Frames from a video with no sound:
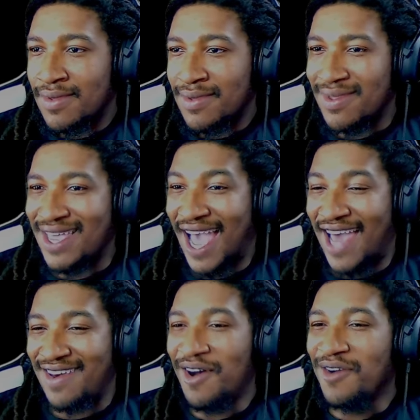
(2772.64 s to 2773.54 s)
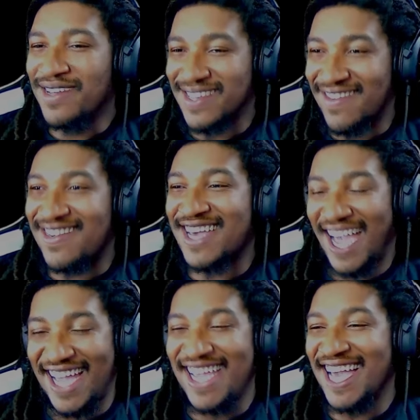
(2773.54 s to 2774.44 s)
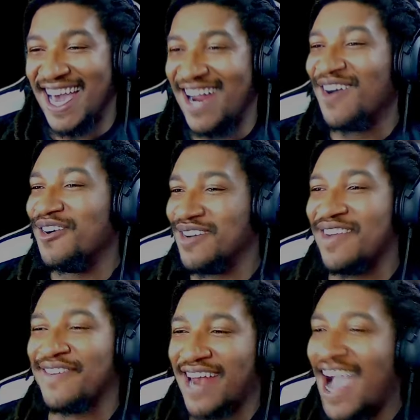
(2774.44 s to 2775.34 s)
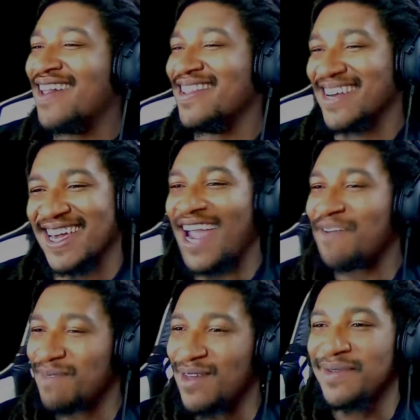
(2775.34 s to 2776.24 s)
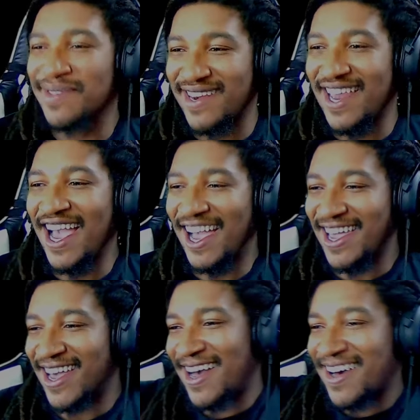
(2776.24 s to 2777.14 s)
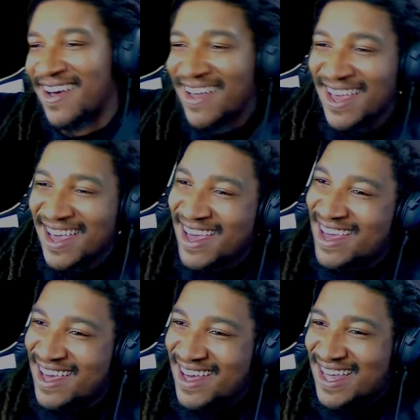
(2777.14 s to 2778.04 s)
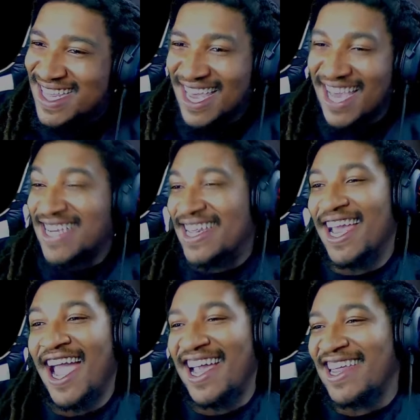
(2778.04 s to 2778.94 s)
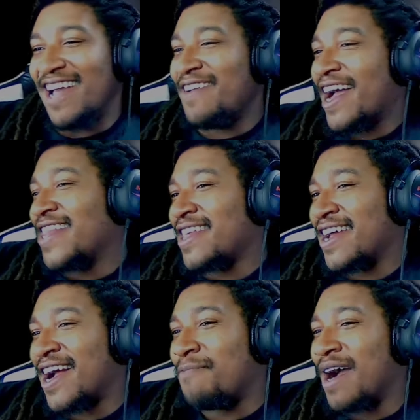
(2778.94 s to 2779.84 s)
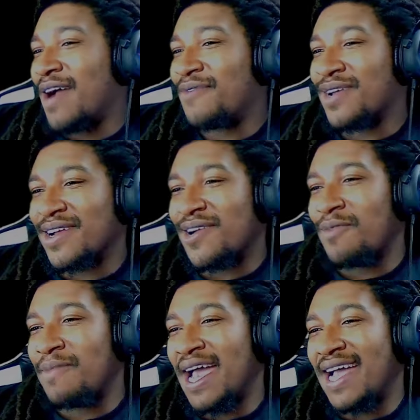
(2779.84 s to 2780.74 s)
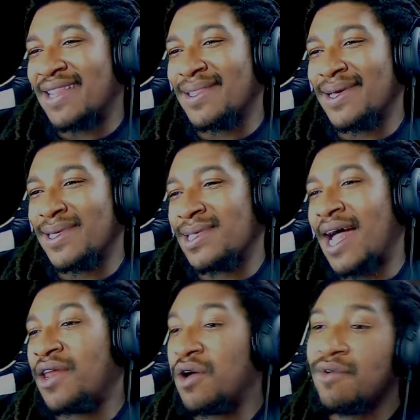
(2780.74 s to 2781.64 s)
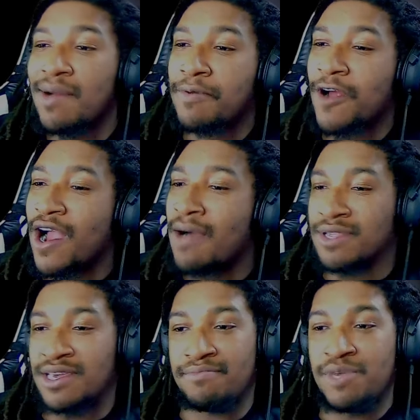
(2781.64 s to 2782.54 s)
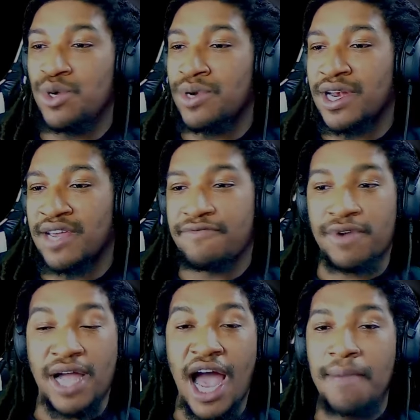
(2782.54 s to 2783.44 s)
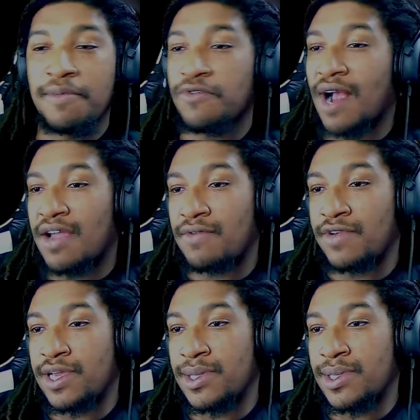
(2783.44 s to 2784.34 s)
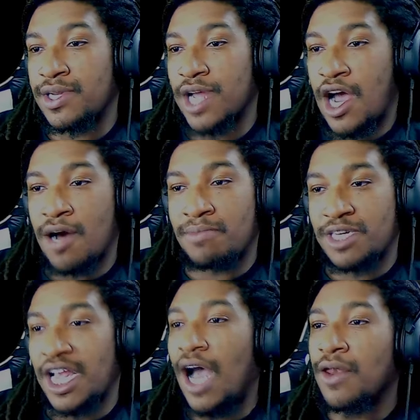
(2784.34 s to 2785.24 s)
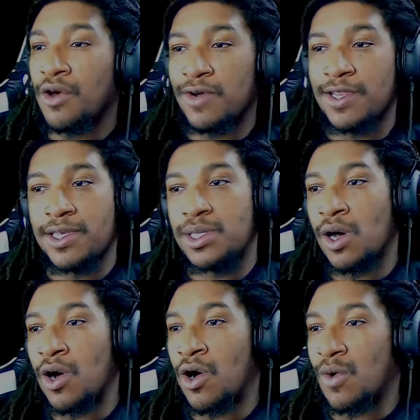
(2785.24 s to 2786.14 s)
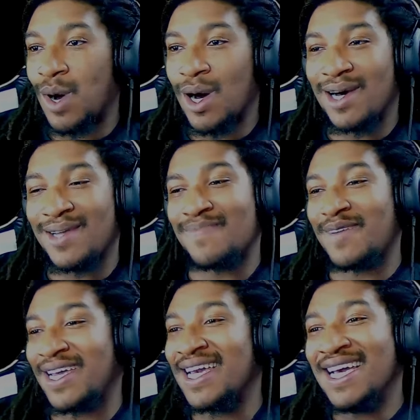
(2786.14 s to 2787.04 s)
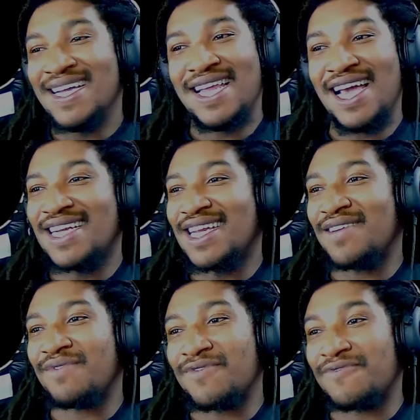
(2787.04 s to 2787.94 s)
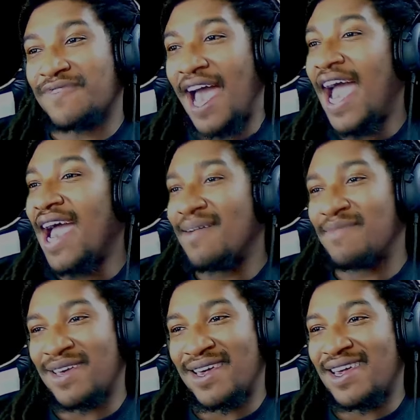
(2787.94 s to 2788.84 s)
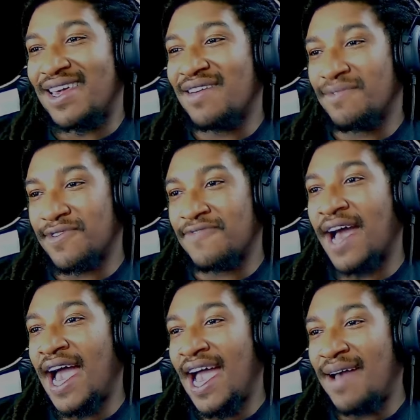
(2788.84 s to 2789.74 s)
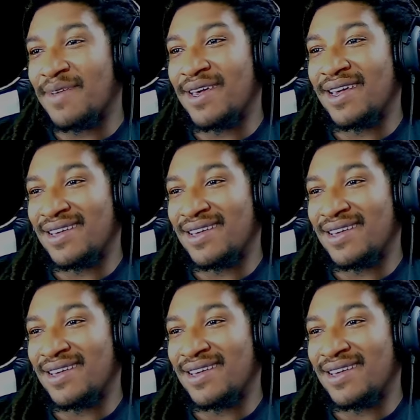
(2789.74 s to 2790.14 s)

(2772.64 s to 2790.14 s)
I know it's okay. He got a whole different outlook at that music now, y'all. I think I might want to go back and listen. I know I probably muted it for copyright reasons, y'all, but y'all know what the song was, but that shit was vibing. It was vibing.